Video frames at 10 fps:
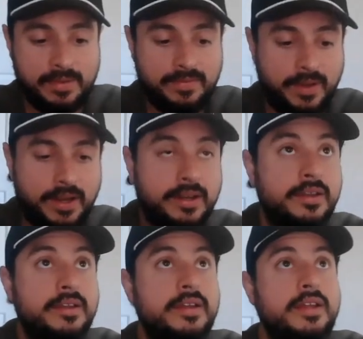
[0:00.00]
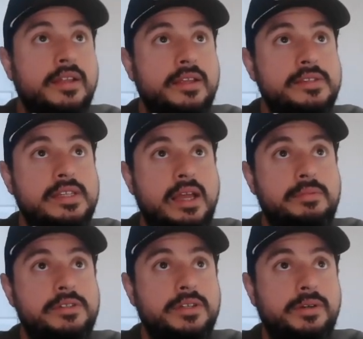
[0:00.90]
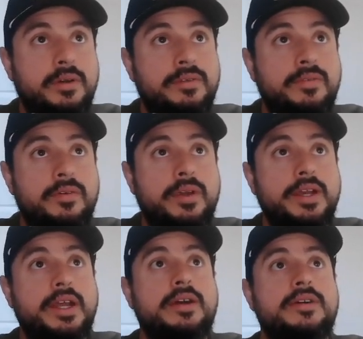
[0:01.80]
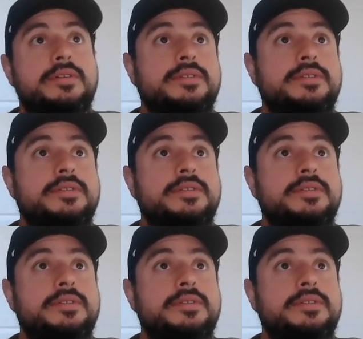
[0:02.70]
be fun. Let's see how much they're going for right now.